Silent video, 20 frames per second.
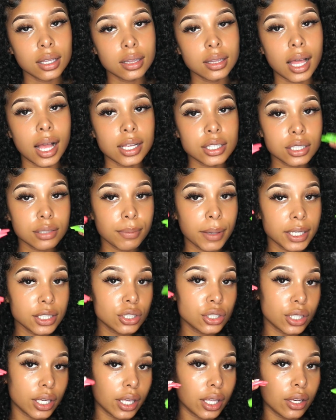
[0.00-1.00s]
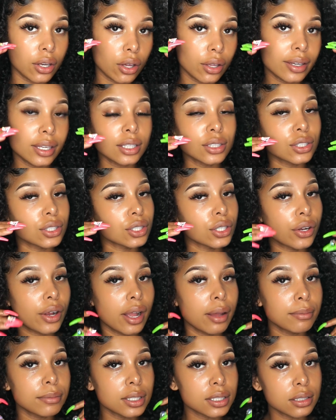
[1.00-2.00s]
Lash by Jen on
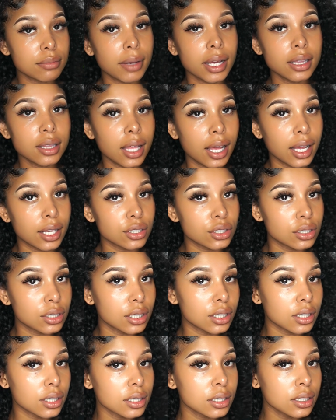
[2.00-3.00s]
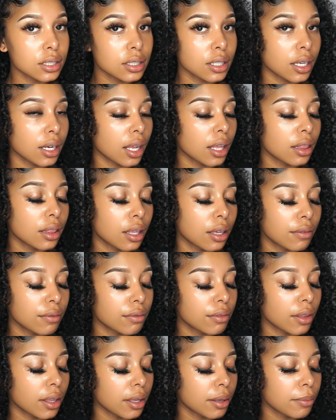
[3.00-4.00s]
Instagram does my lashes, and I
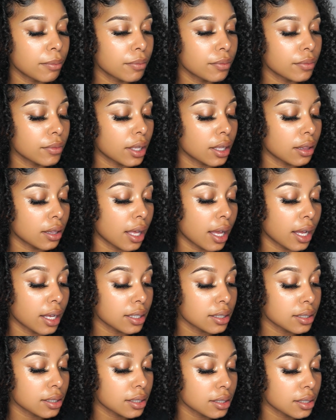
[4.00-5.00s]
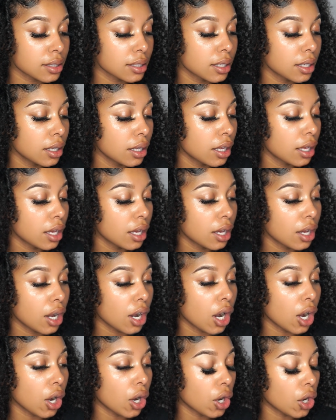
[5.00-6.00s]
love them. They last
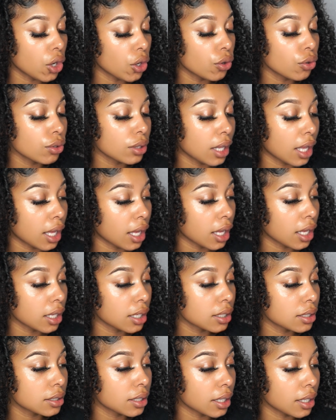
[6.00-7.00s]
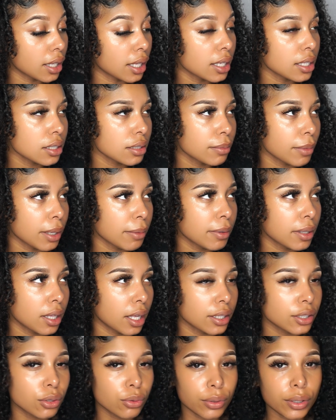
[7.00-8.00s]
a whole lot. They last maybe
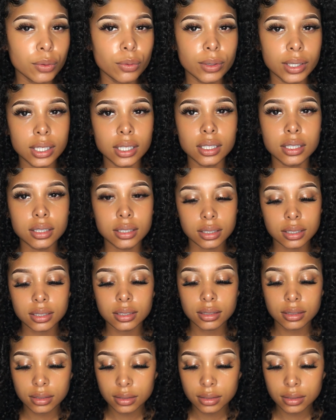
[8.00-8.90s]
like 3 weeks.